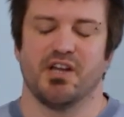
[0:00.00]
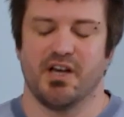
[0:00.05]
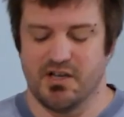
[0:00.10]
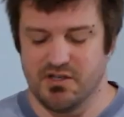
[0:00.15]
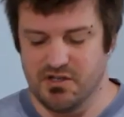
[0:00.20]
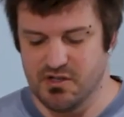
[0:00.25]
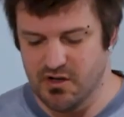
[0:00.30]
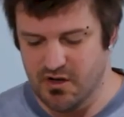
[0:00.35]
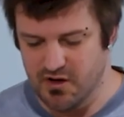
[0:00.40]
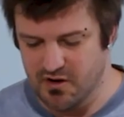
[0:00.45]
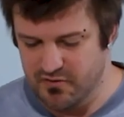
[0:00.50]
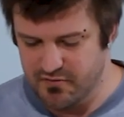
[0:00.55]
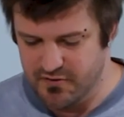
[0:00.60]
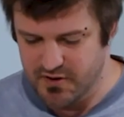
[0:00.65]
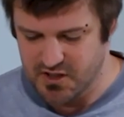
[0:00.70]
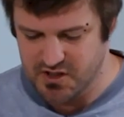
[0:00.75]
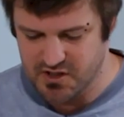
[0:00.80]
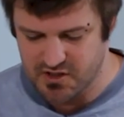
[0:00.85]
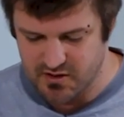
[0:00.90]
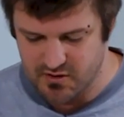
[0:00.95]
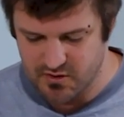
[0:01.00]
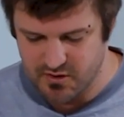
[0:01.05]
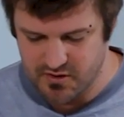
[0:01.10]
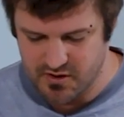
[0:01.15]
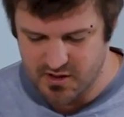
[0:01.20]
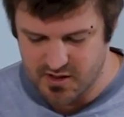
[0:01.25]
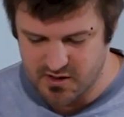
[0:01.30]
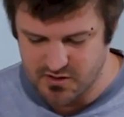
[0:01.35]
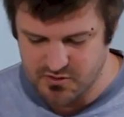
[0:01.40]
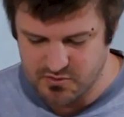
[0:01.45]
that is not a feature
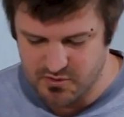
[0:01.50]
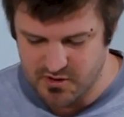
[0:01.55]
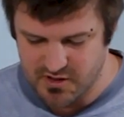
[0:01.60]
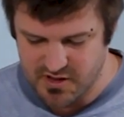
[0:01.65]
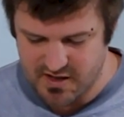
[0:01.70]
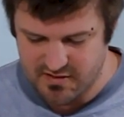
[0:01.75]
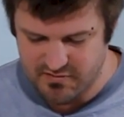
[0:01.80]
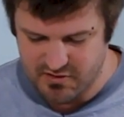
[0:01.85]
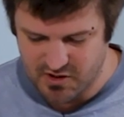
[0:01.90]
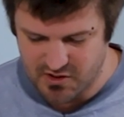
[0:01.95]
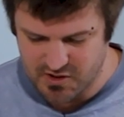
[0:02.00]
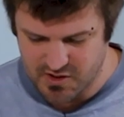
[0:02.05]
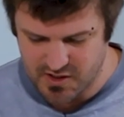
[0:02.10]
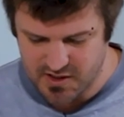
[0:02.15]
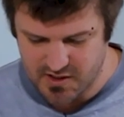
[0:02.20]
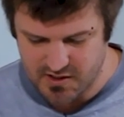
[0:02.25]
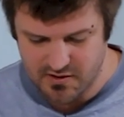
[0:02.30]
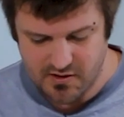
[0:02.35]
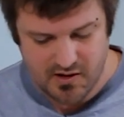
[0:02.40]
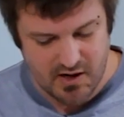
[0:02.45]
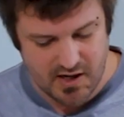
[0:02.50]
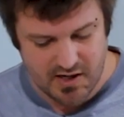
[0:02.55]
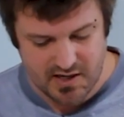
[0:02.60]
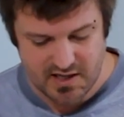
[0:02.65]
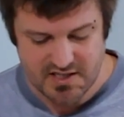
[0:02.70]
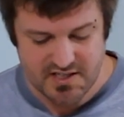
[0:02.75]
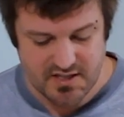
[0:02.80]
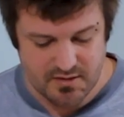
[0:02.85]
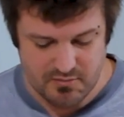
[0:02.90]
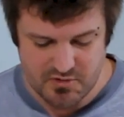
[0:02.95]
that is worth having on here,
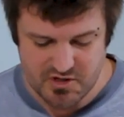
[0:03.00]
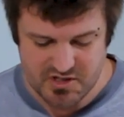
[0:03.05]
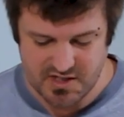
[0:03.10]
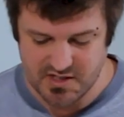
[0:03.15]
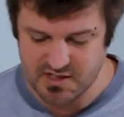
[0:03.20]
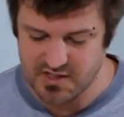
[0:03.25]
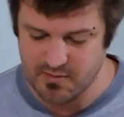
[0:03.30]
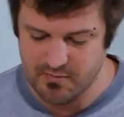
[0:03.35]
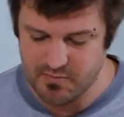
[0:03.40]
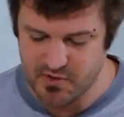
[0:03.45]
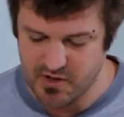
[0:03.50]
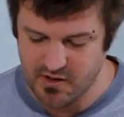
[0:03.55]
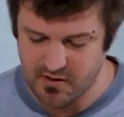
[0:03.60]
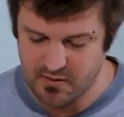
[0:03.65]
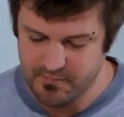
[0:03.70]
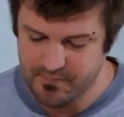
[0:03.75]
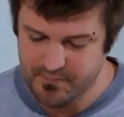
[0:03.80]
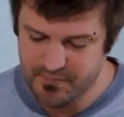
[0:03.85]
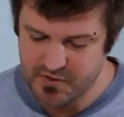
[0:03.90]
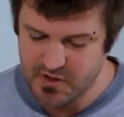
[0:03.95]
unless I'm missing something.